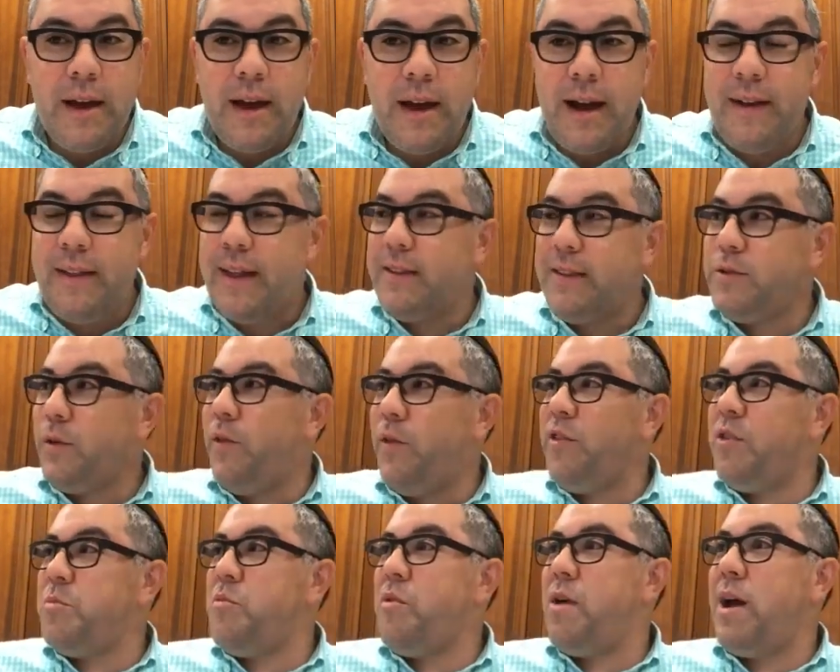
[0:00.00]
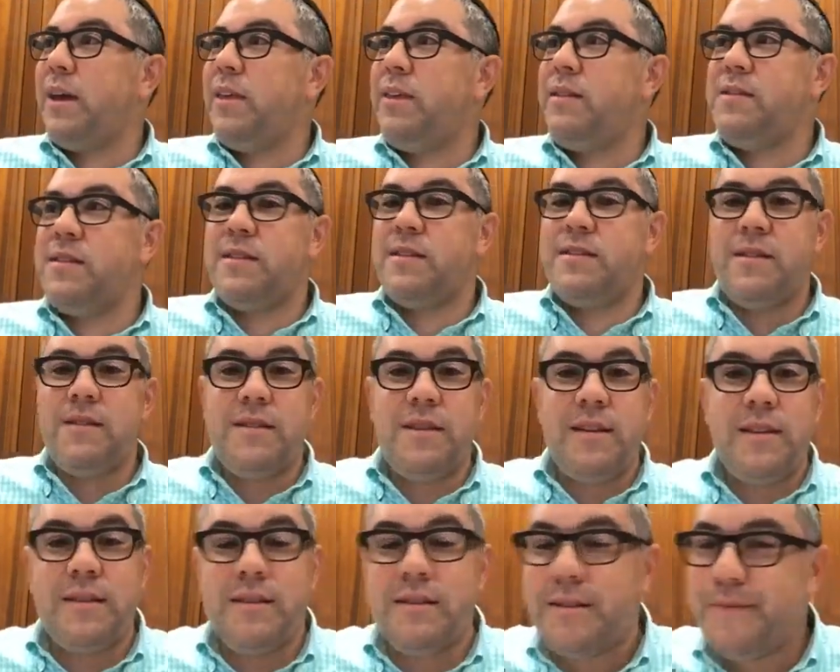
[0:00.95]
and has all this miraculous
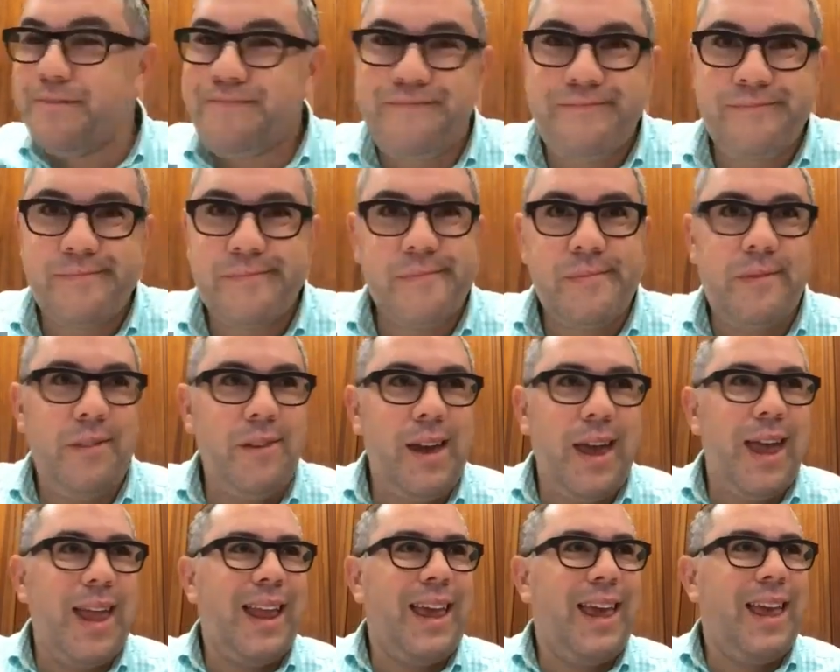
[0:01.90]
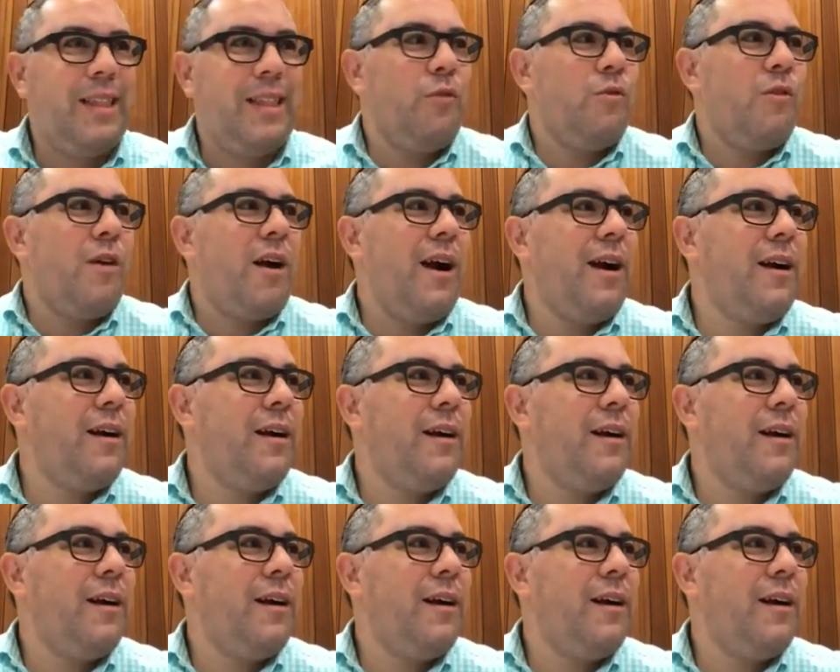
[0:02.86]
existence, you can't hit the rock.